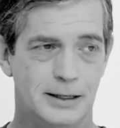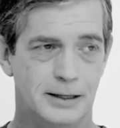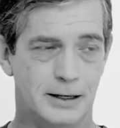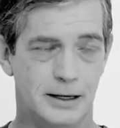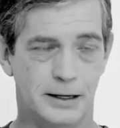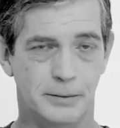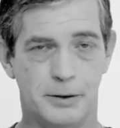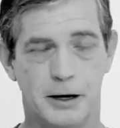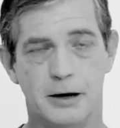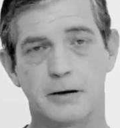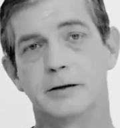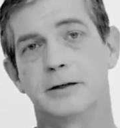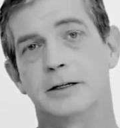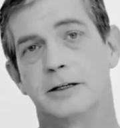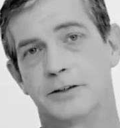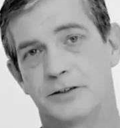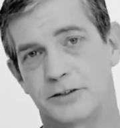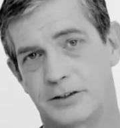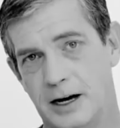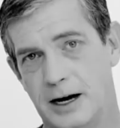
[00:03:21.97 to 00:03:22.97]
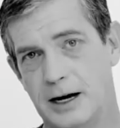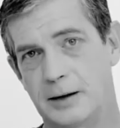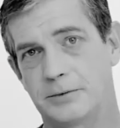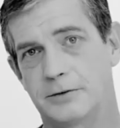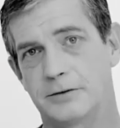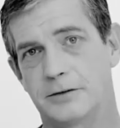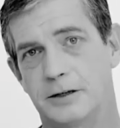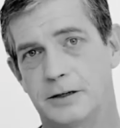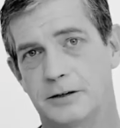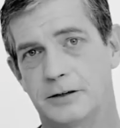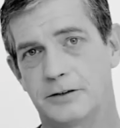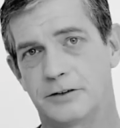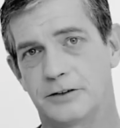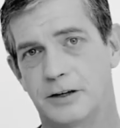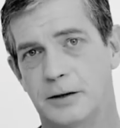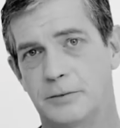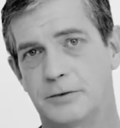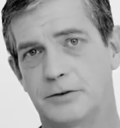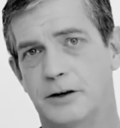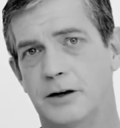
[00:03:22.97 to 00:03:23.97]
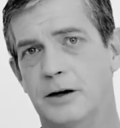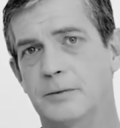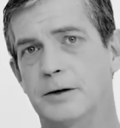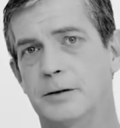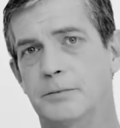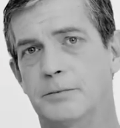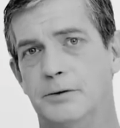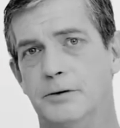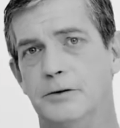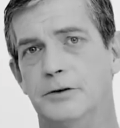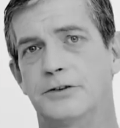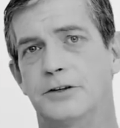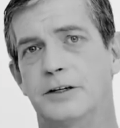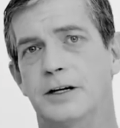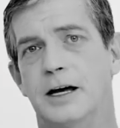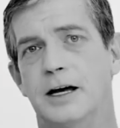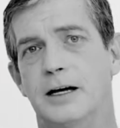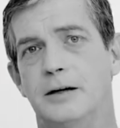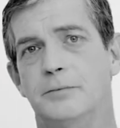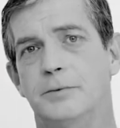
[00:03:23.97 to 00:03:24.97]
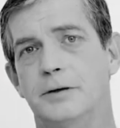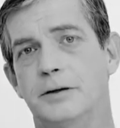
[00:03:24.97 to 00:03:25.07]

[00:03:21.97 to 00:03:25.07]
They'd apparently escaped at the same time that Paulson had,